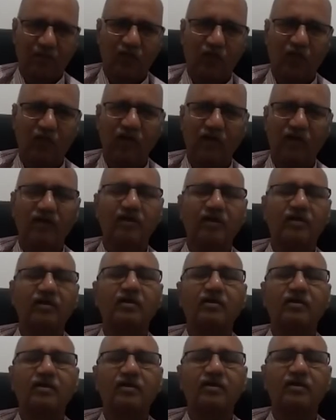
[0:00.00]
word
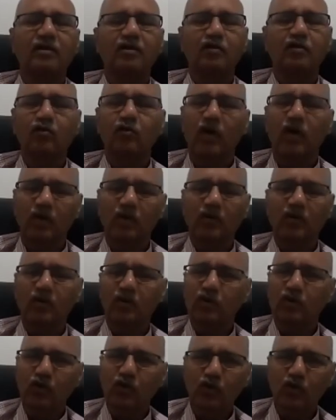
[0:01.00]
you want to
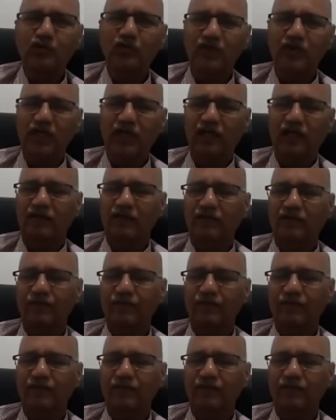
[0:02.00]
use for that.